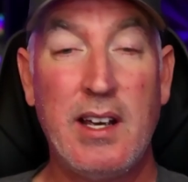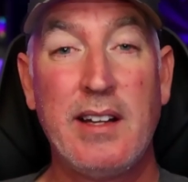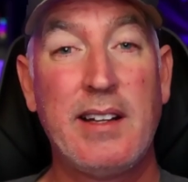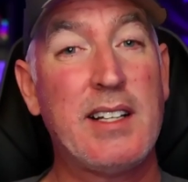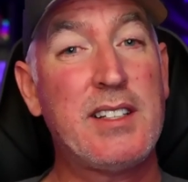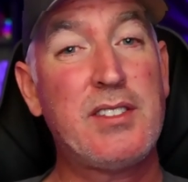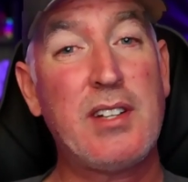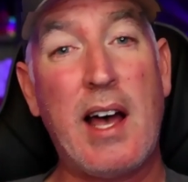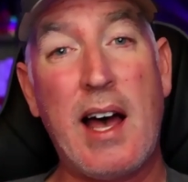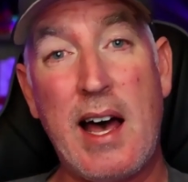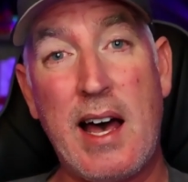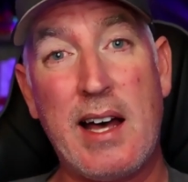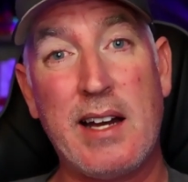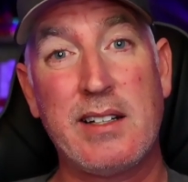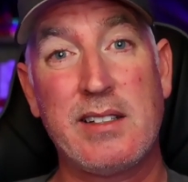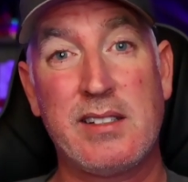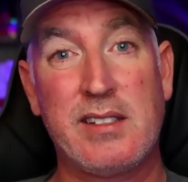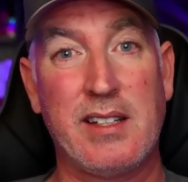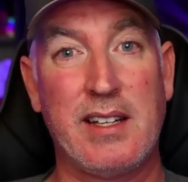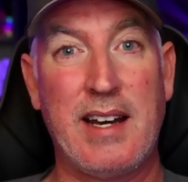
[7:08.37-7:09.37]
That's
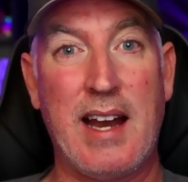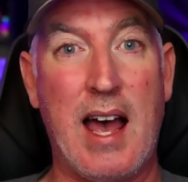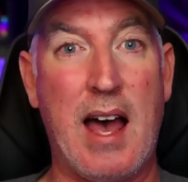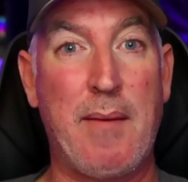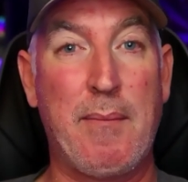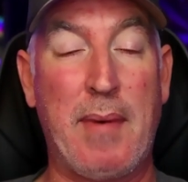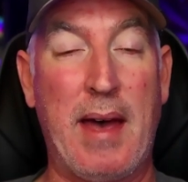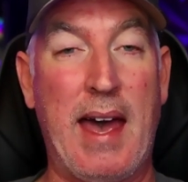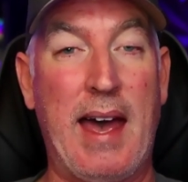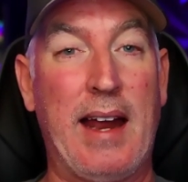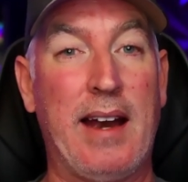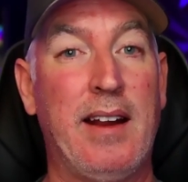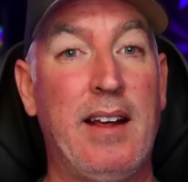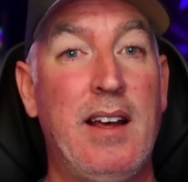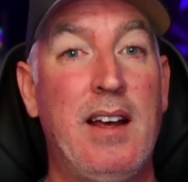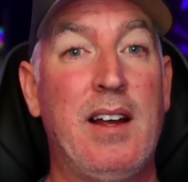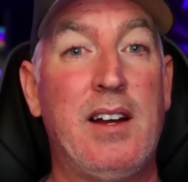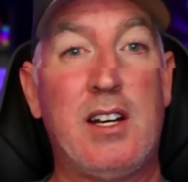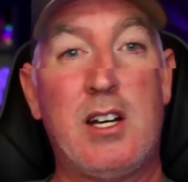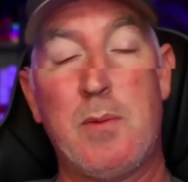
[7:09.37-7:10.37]
honestly not bad
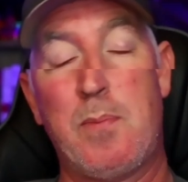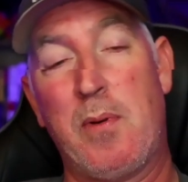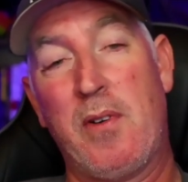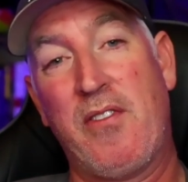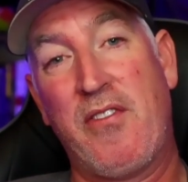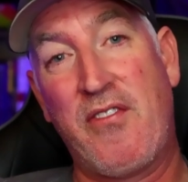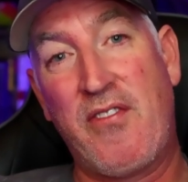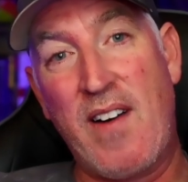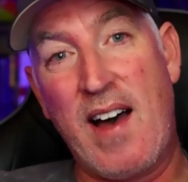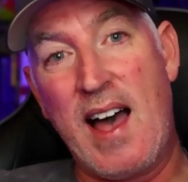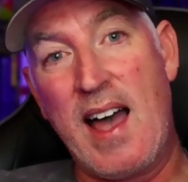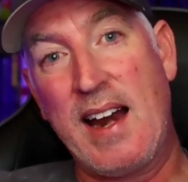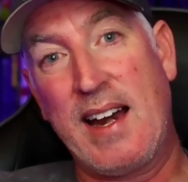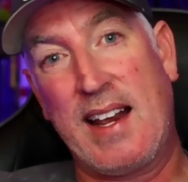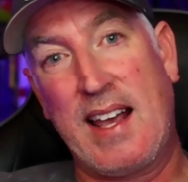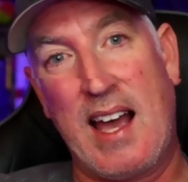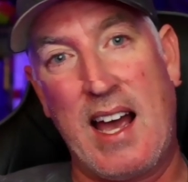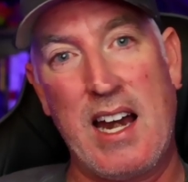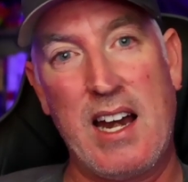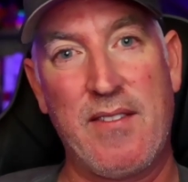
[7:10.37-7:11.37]
to provide
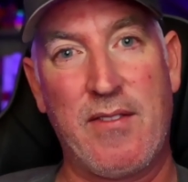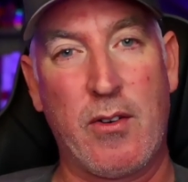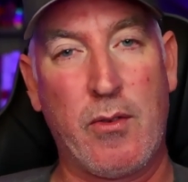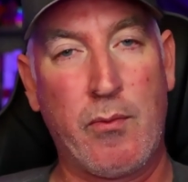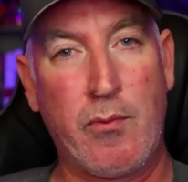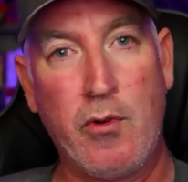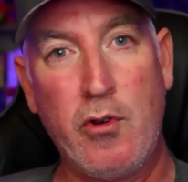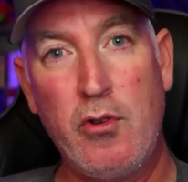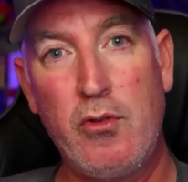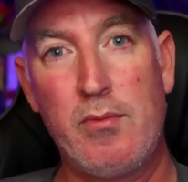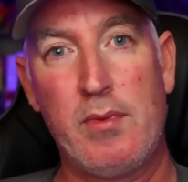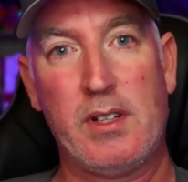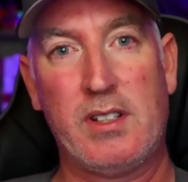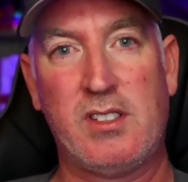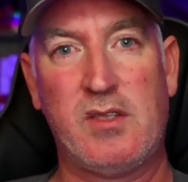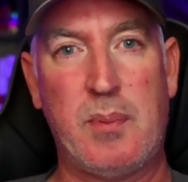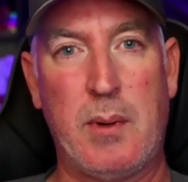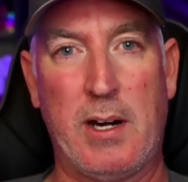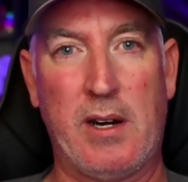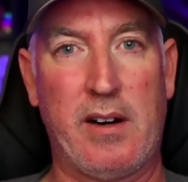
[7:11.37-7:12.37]
kind of a room
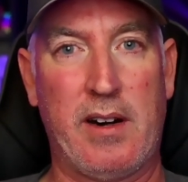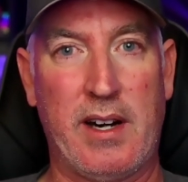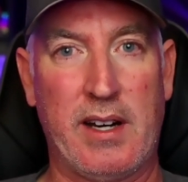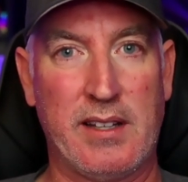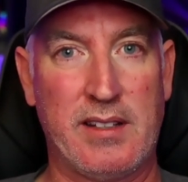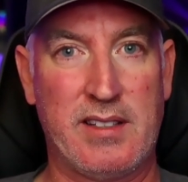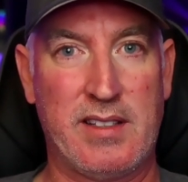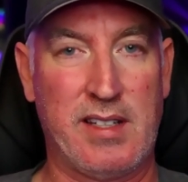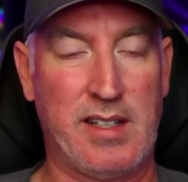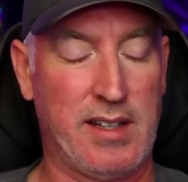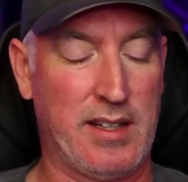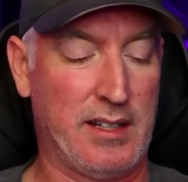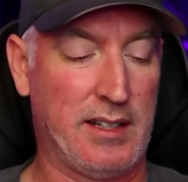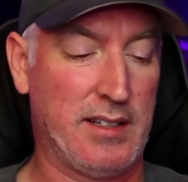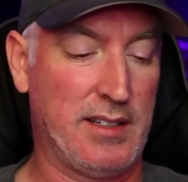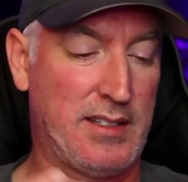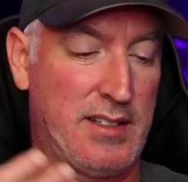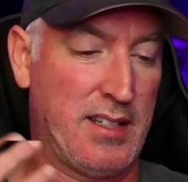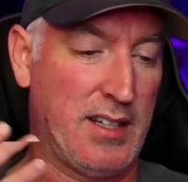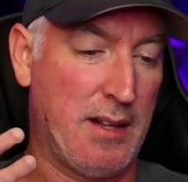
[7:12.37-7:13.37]
experience to
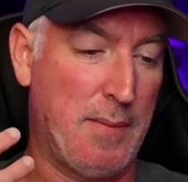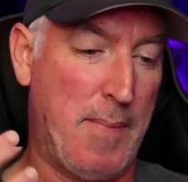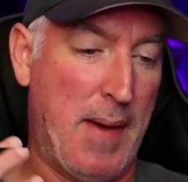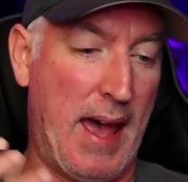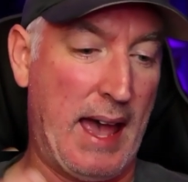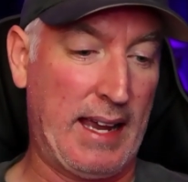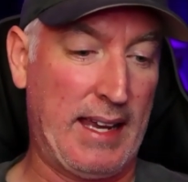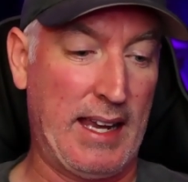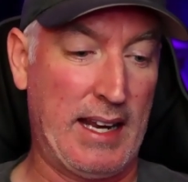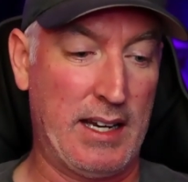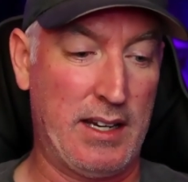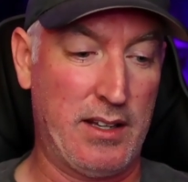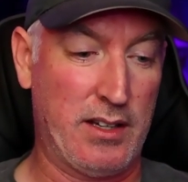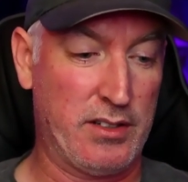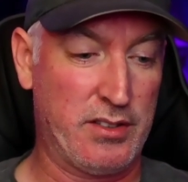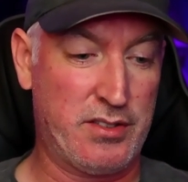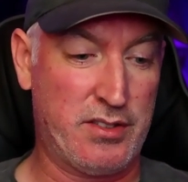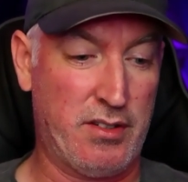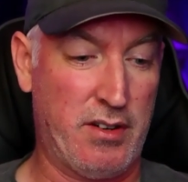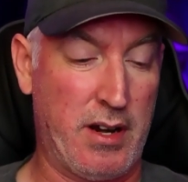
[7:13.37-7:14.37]
the back end of your
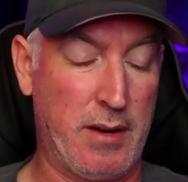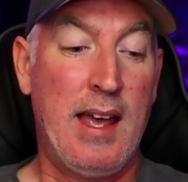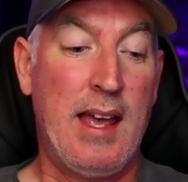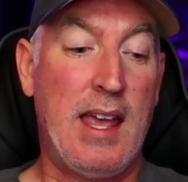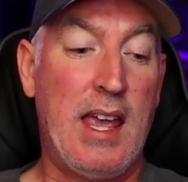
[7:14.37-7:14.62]
stream.